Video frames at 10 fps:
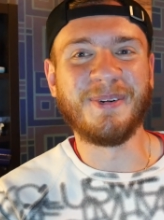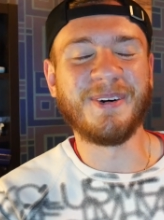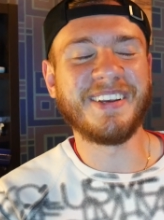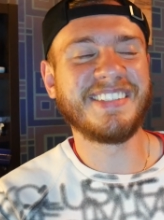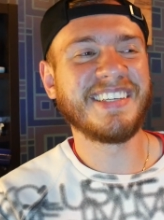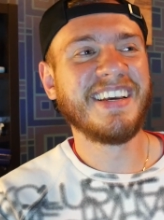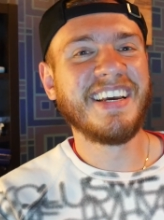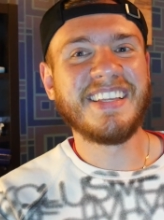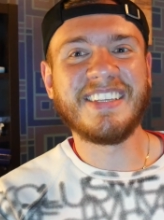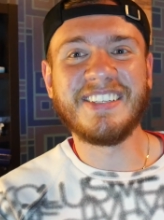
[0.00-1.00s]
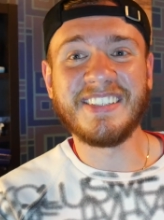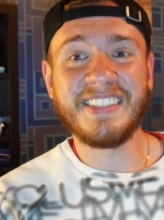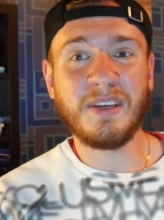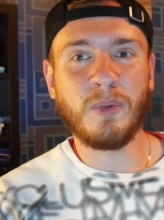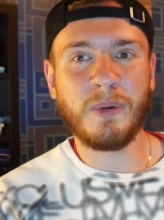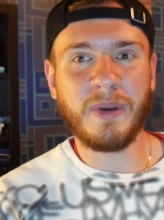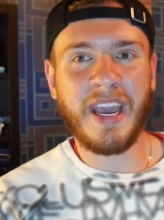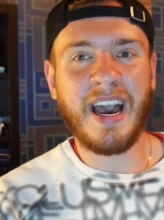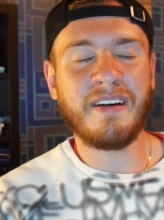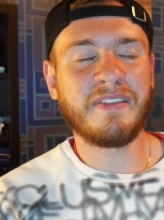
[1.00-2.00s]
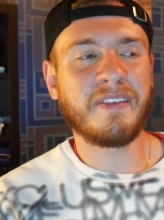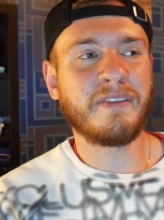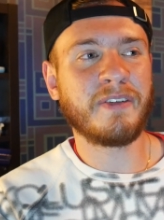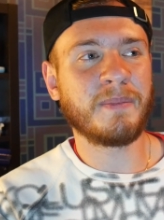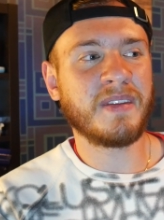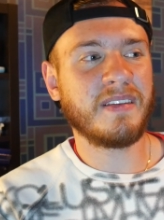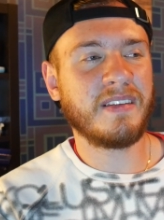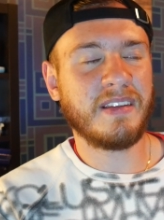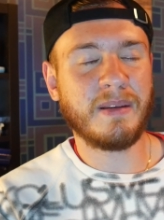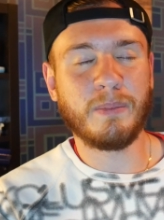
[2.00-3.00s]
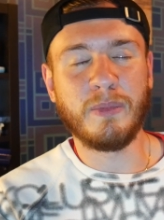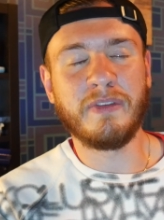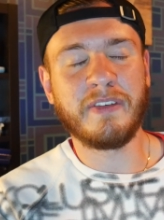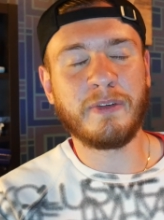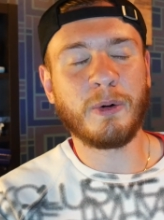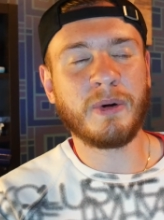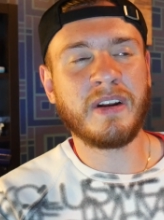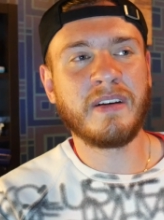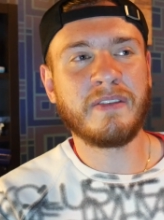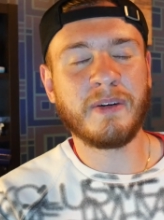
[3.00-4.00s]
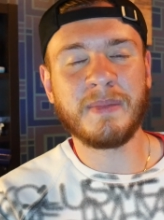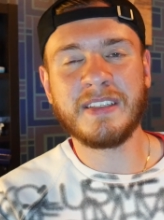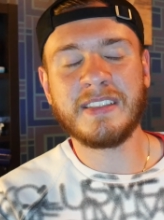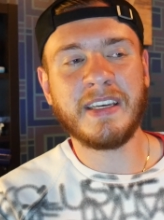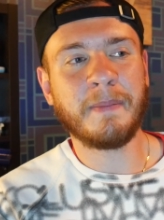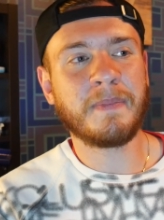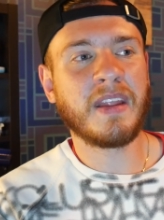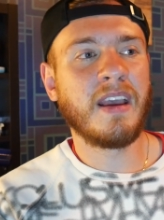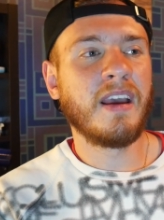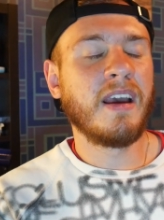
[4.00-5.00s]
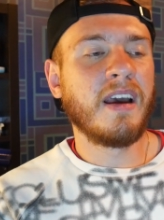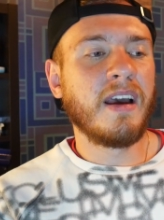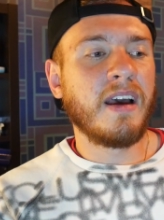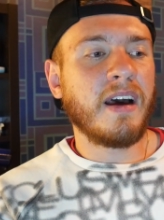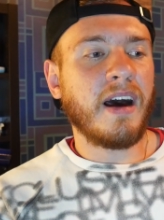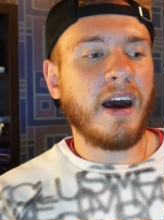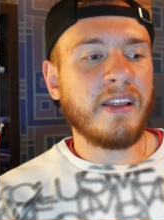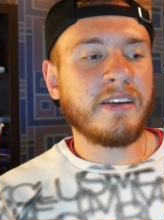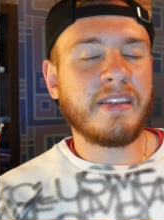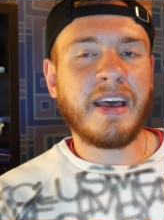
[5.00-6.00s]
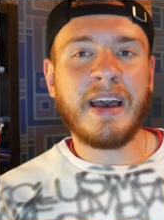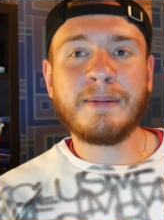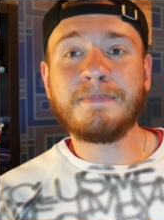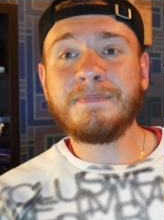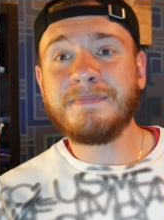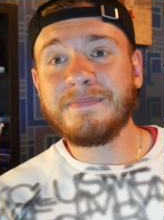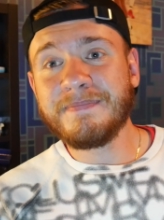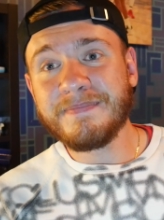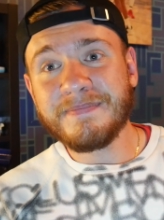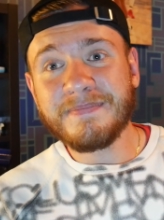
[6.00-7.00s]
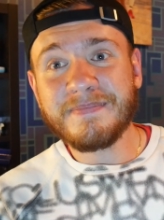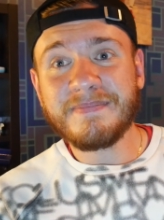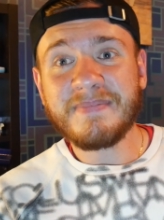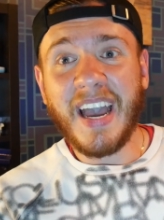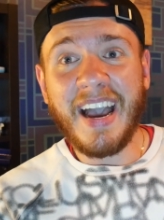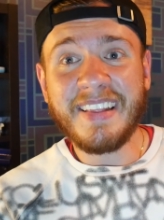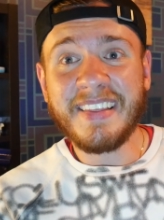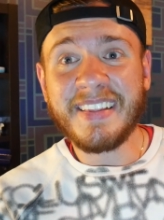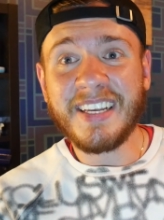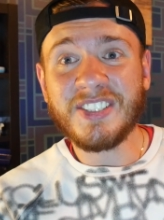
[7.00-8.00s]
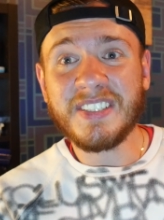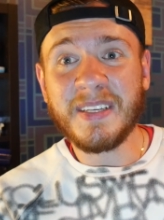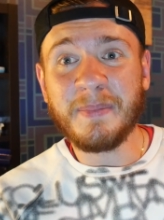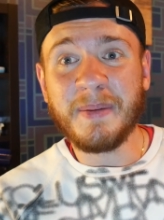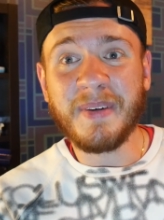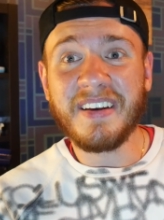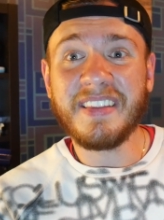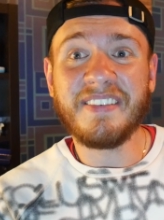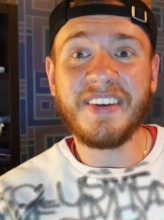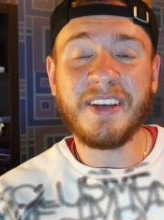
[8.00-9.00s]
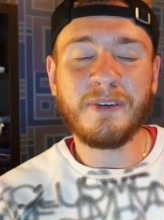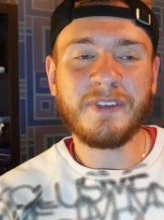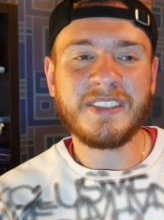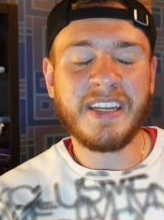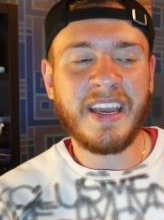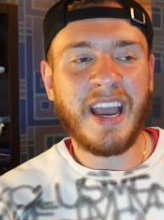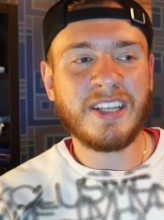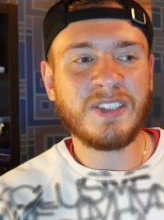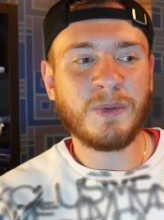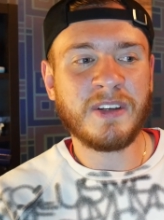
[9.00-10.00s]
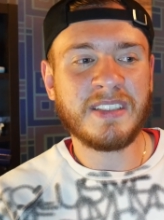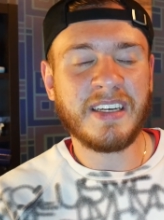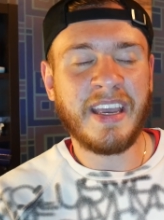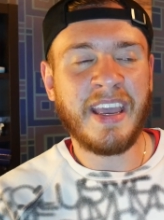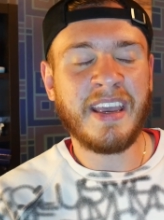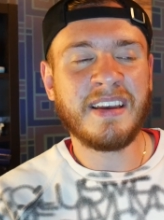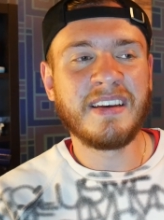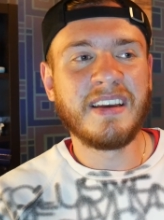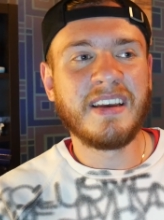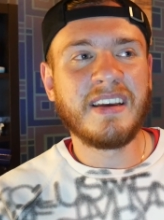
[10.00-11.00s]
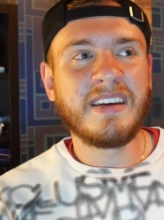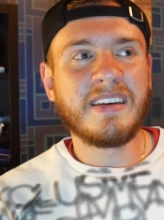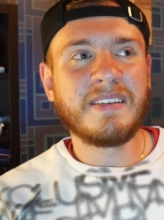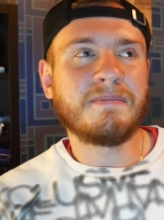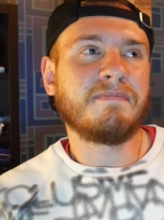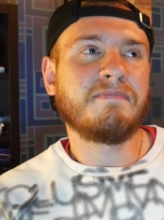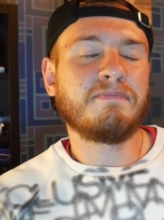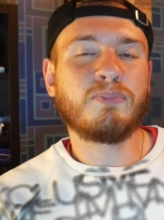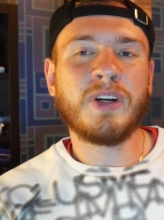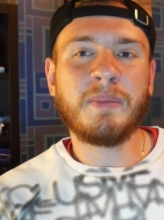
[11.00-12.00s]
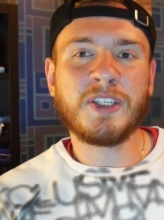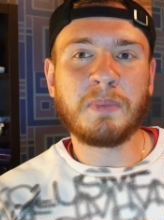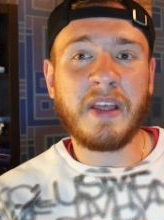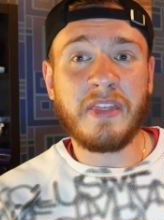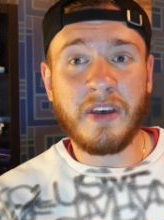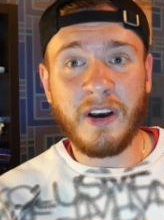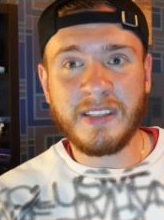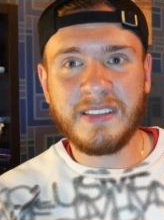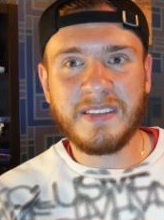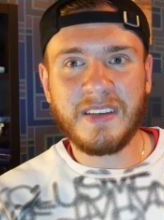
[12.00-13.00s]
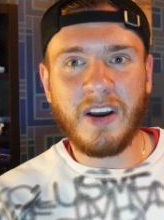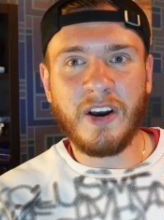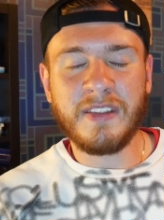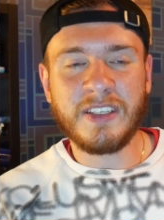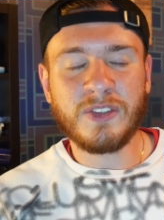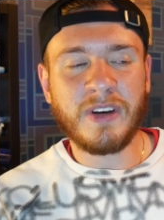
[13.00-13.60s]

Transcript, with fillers: point to just see what we have from moving forward from this team. Other than that, I think that's just going to be my, the video for today. I just want to hit pretty much my thoughts on this